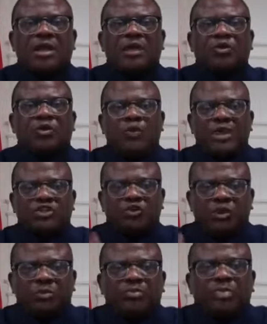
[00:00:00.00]
which
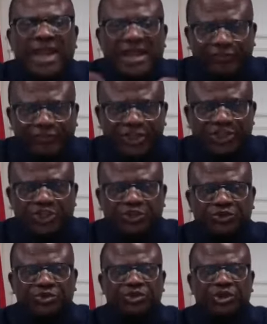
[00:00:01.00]
will benefit
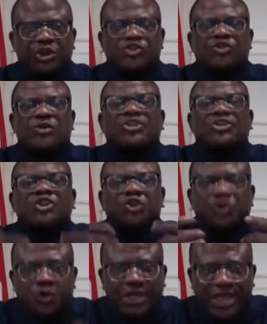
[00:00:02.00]
you so that
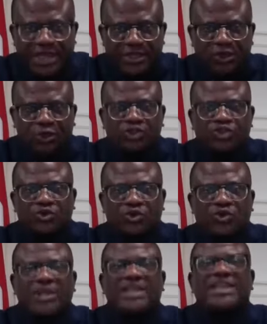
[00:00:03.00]
you can
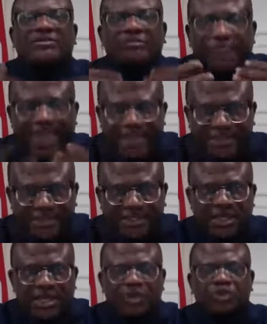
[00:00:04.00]
also invent,
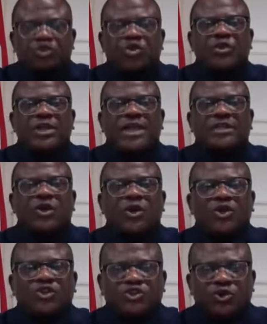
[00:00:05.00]
you can
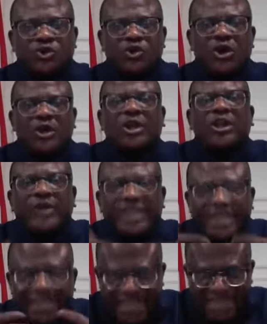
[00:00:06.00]
also
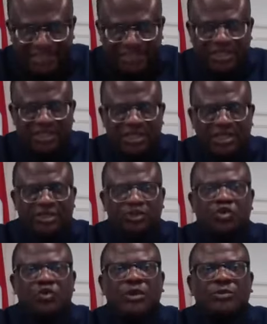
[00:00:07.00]
create,
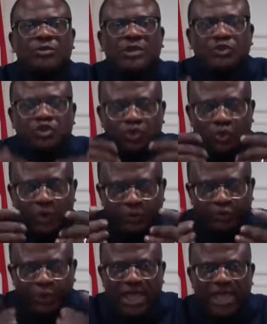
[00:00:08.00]
you
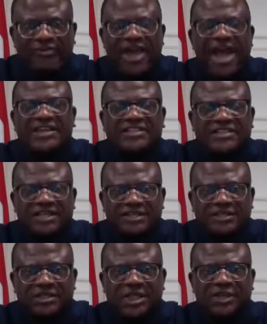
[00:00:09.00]
will have
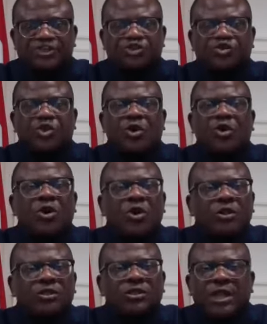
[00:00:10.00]
access to
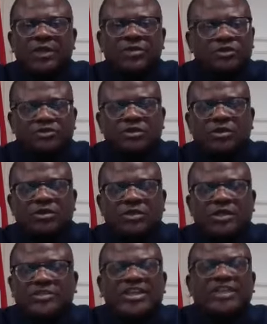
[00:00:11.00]
all
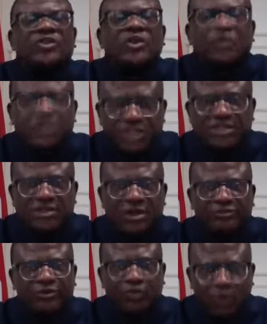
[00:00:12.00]
the technologies
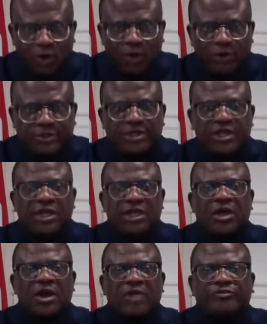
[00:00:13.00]
of the world,
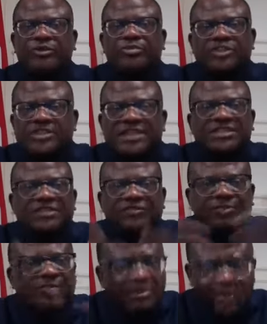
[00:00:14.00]
of the
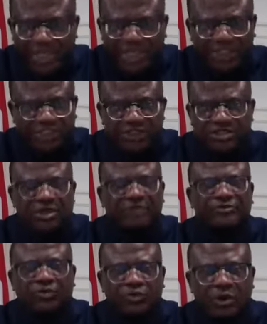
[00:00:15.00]
scientific publications of
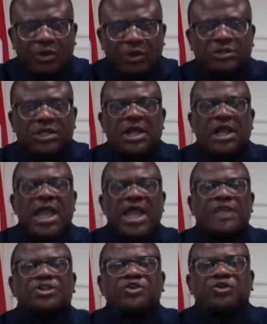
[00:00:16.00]
the world,
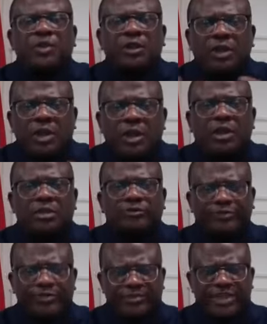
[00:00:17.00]
and you will learn
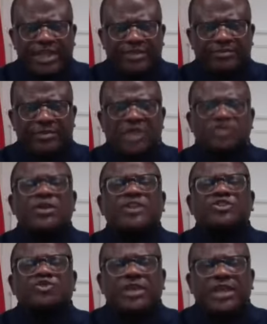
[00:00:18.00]
from them so
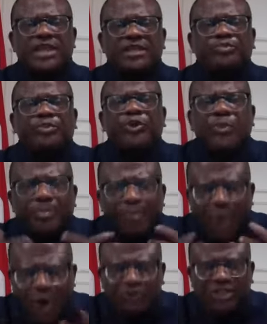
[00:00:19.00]
that you can
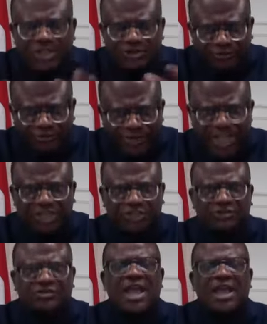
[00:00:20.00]
promote
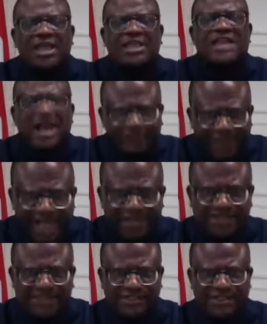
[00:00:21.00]
innovation in
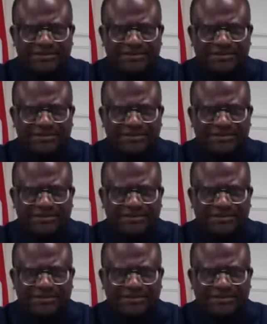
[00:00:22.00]
Afghanistan.